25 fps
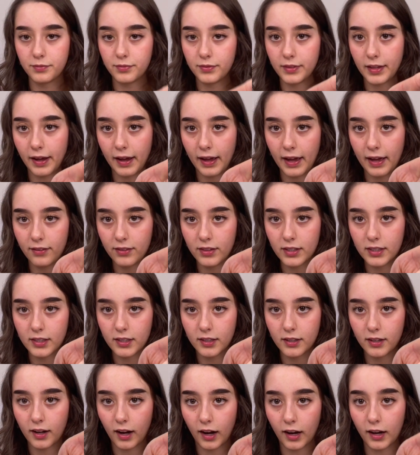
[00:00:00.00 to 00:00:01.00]
Now I have this
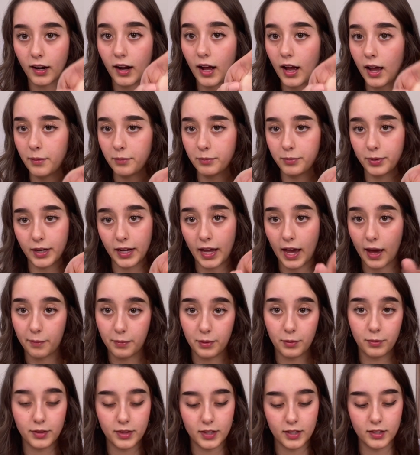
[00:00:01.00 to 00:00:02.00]
little heart. I'm pretty happy
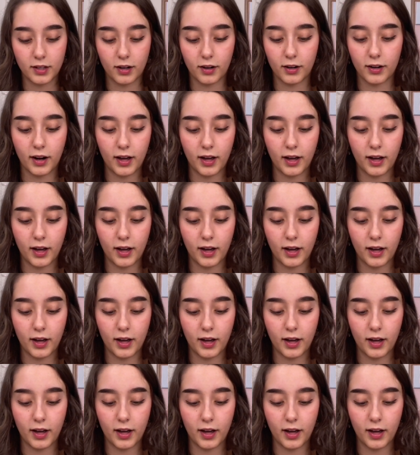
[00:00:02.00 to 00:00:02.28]
with this heart.